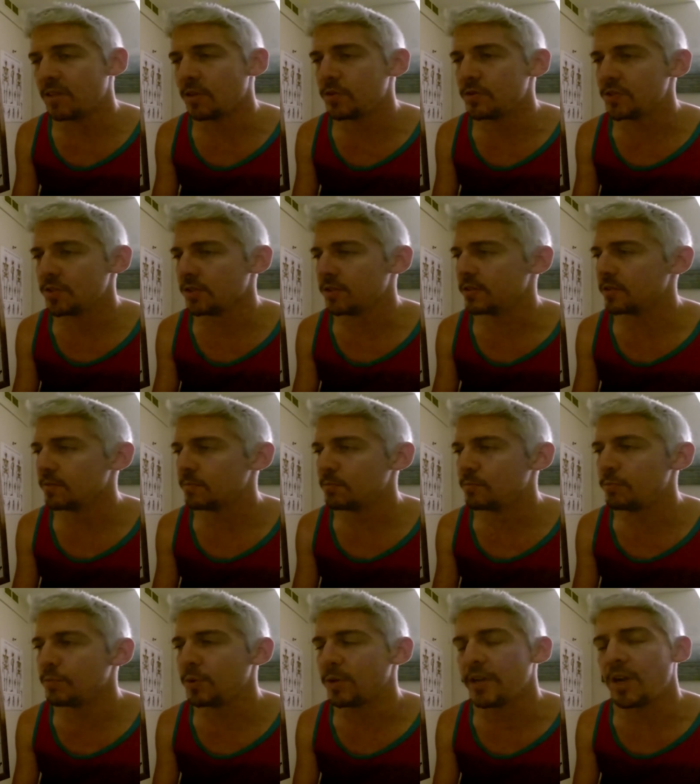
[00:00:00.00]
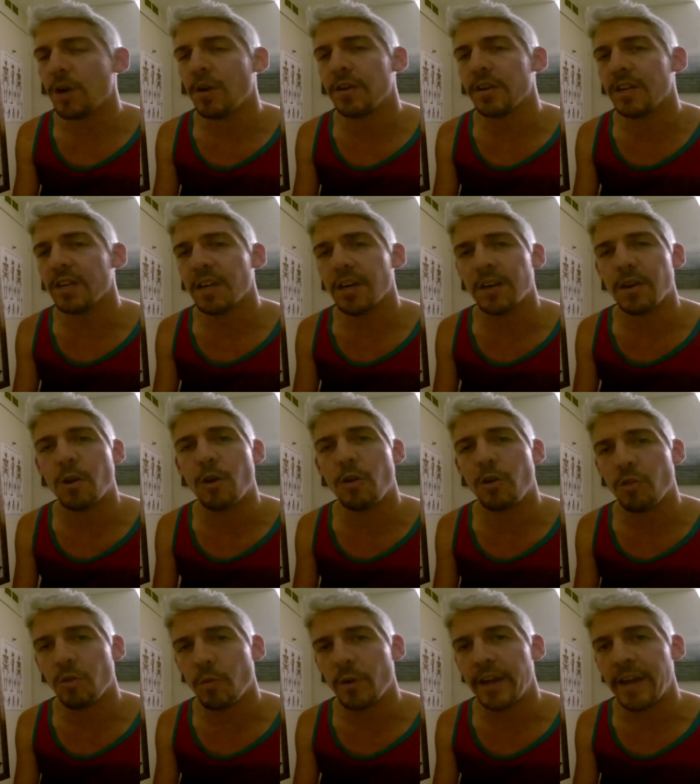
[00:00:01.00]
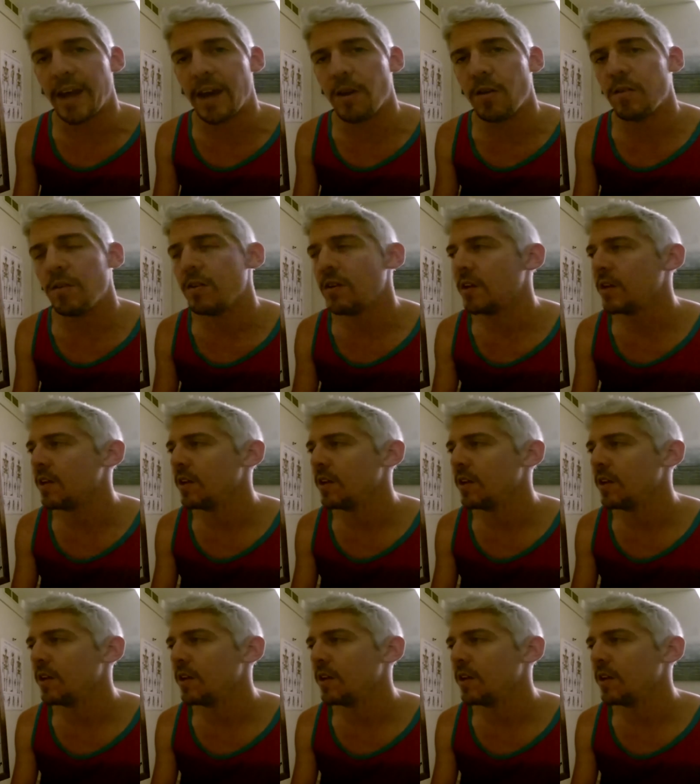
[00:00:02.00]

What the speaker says: Those are pretty hard to cut all the way out.